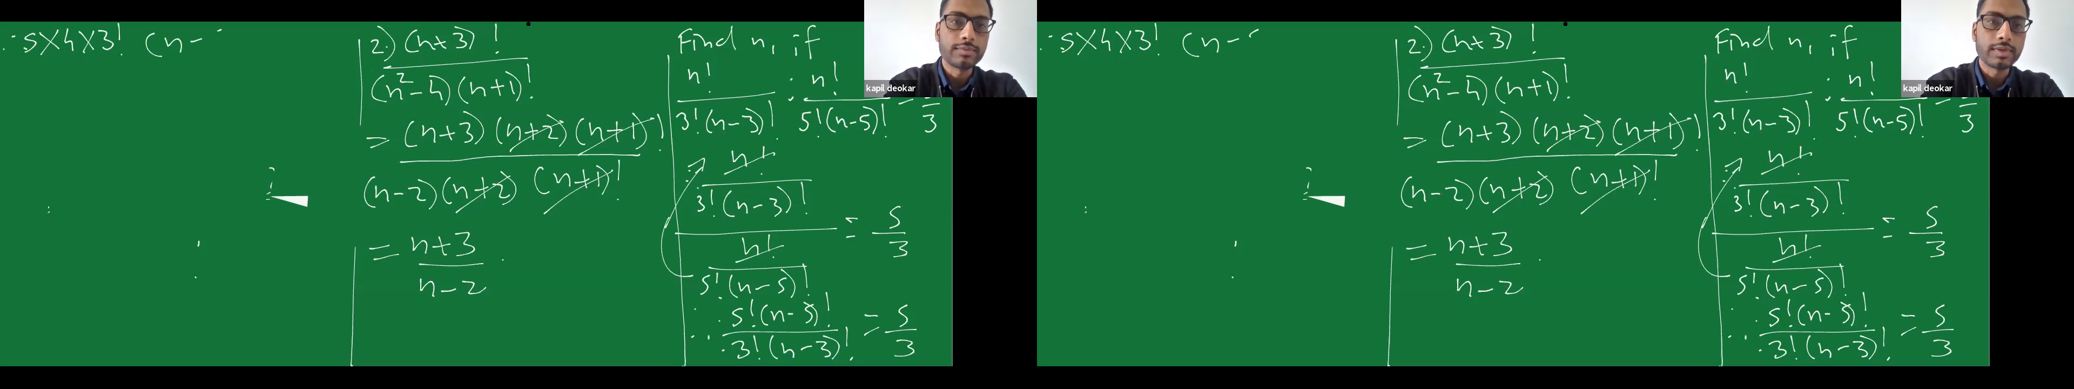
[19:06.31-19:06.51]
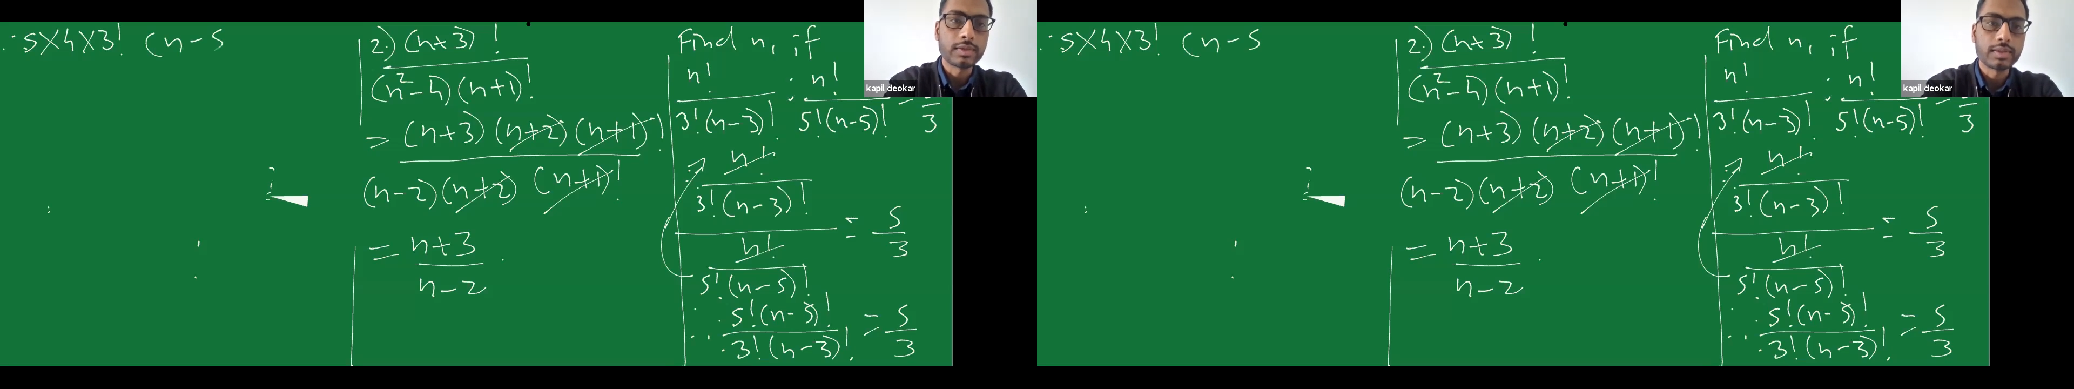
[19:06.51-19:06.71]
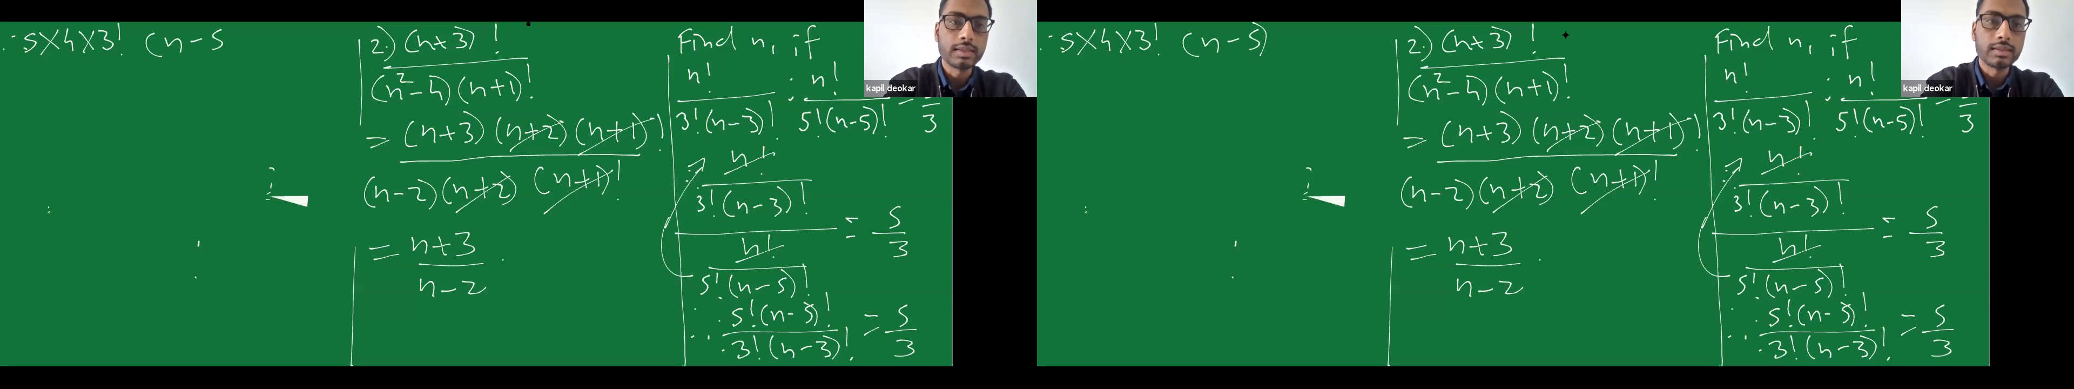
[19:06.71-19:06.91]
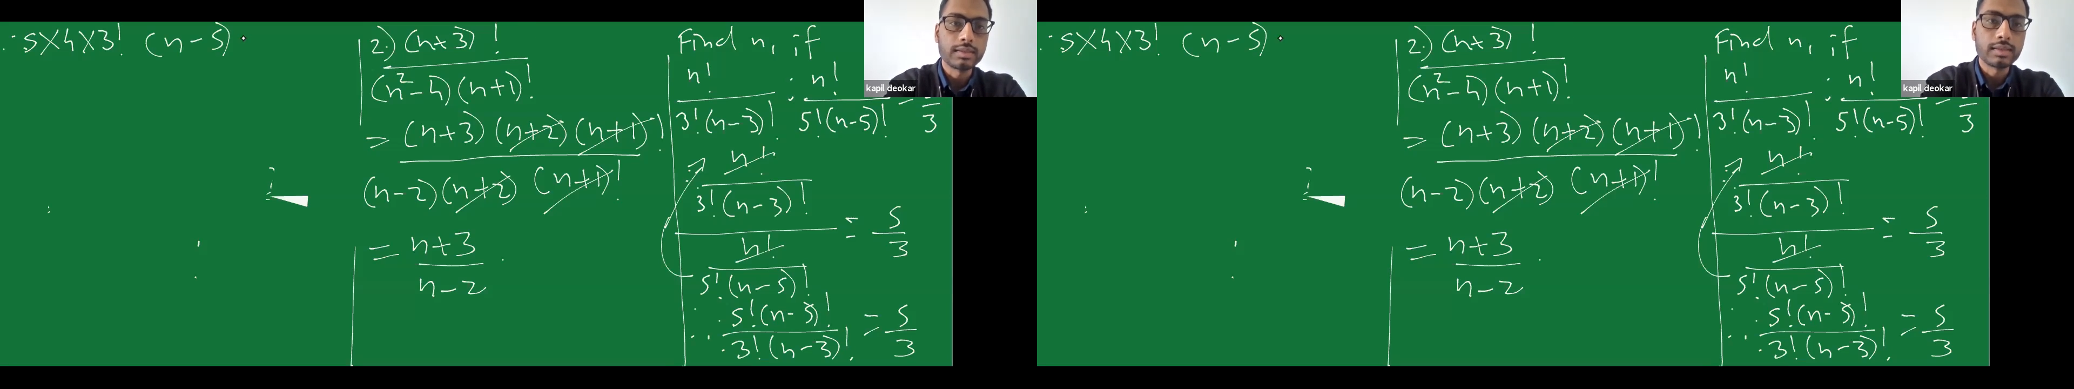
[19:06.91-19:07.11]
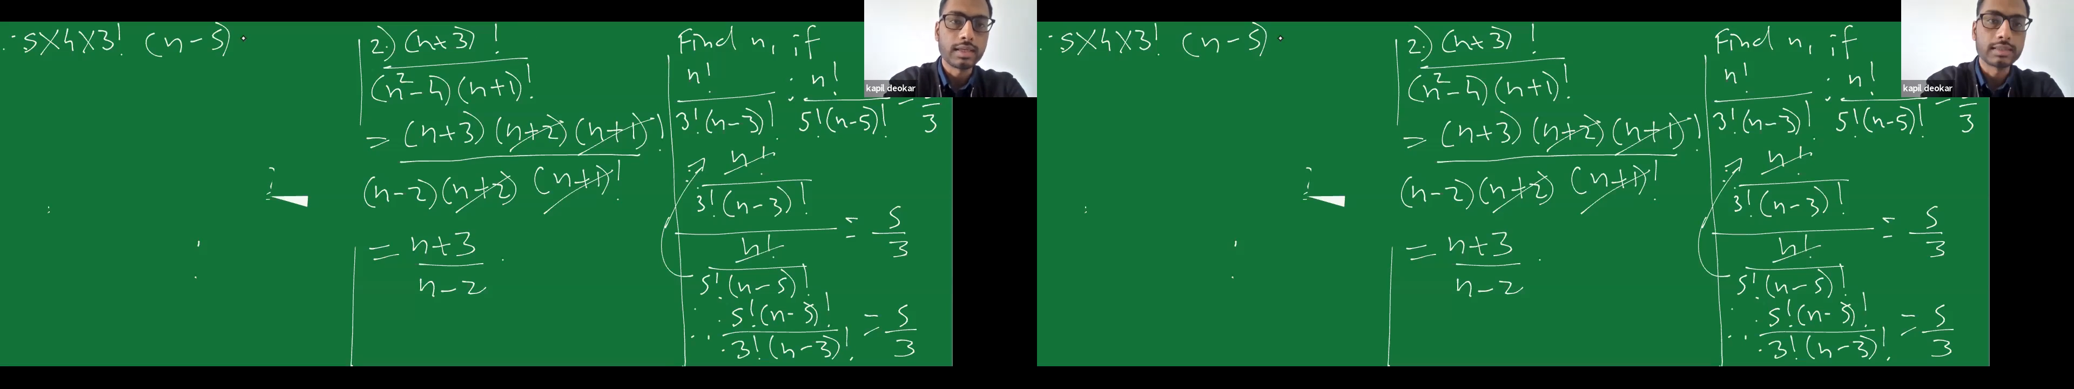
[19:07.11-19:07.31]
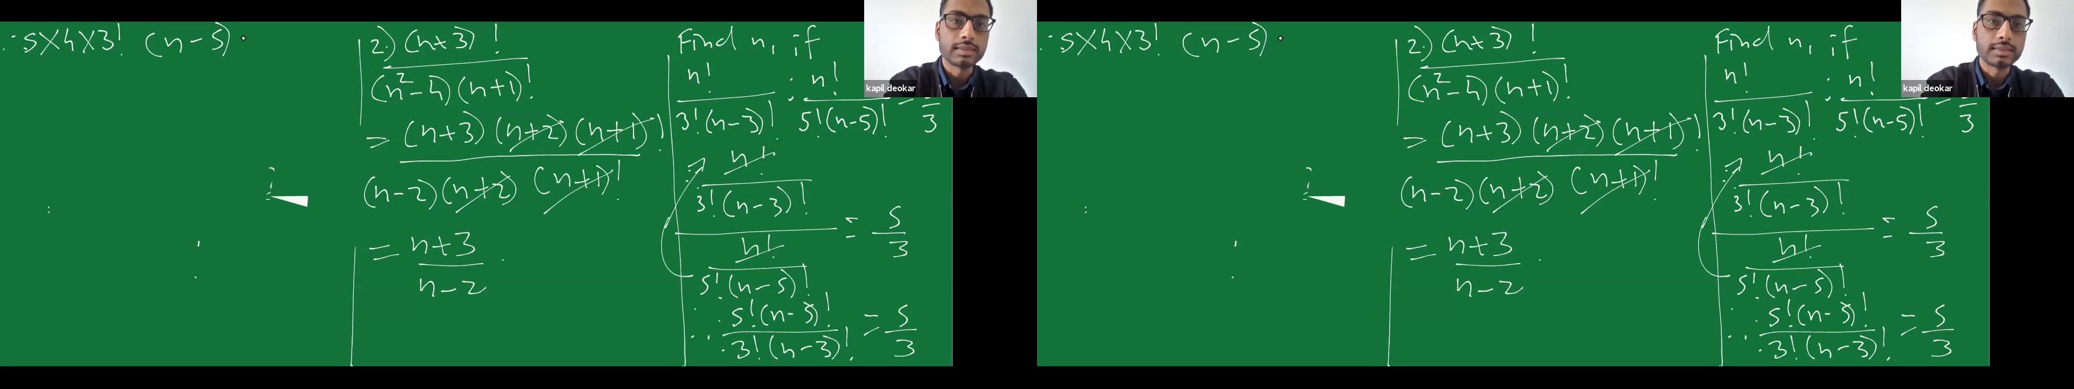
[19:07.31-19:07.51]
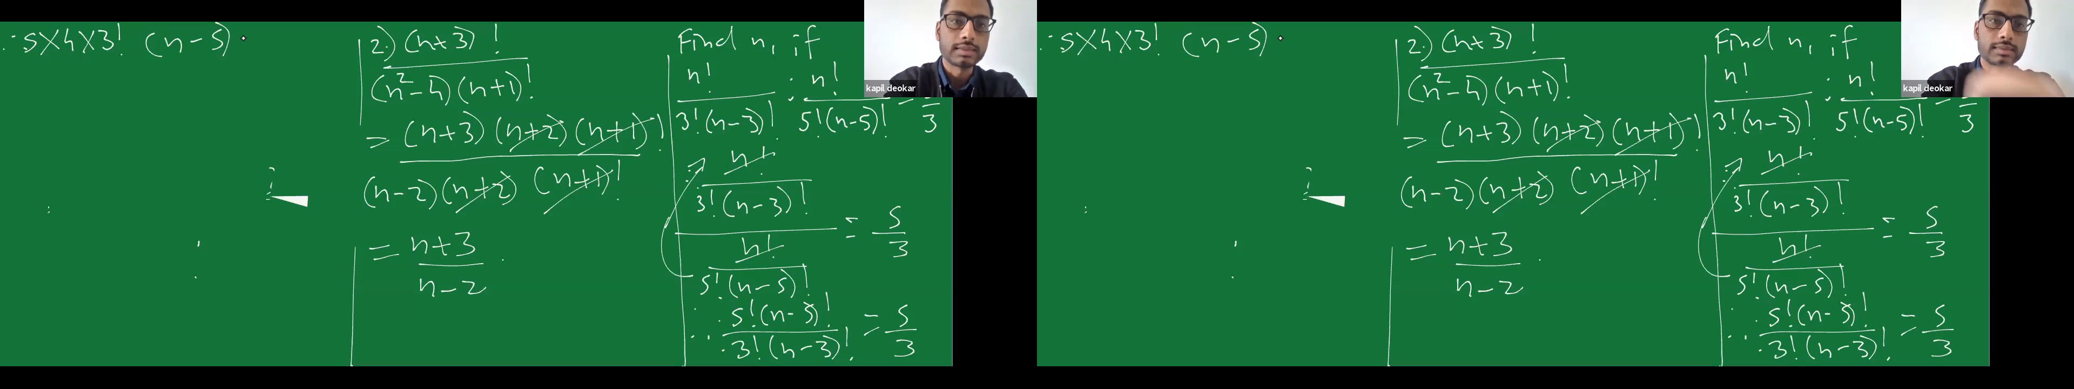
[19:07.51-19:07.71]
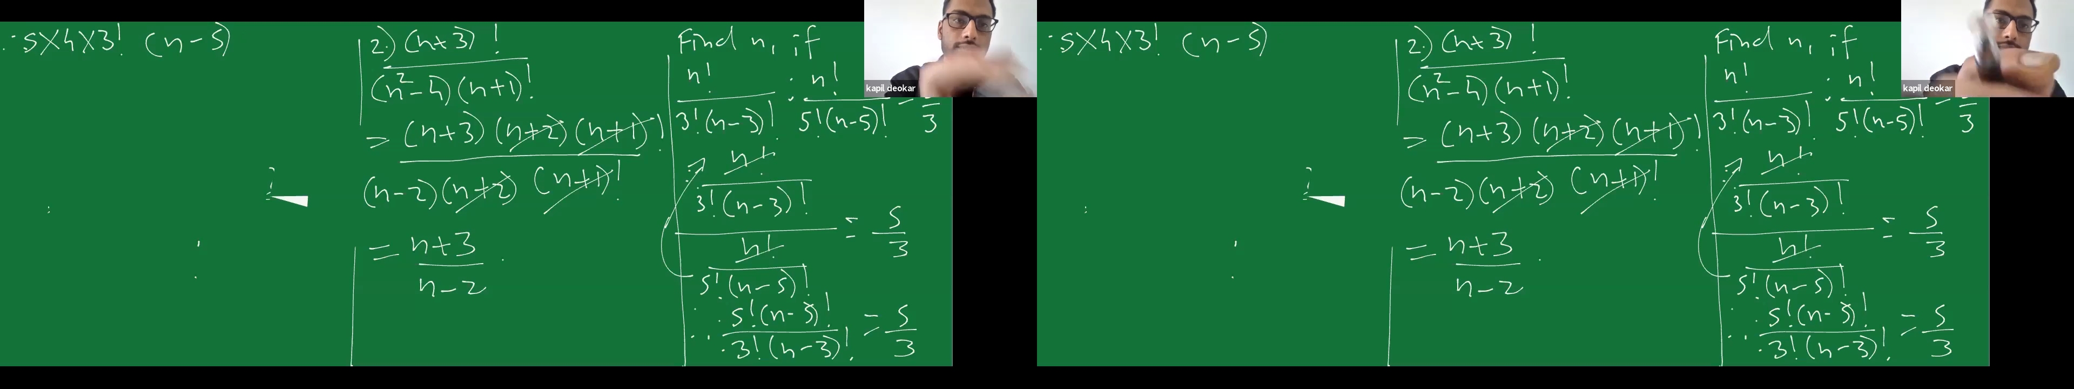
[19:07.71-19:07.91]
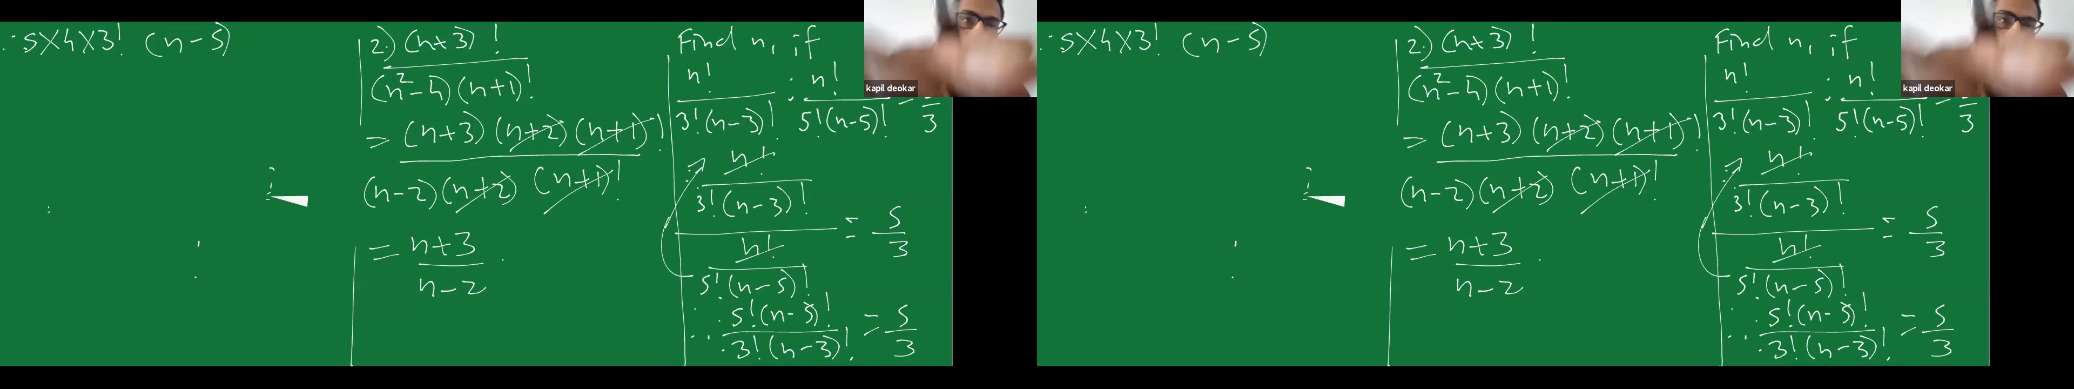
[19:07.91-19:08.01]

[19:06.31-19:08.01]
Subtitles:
factorial as it is.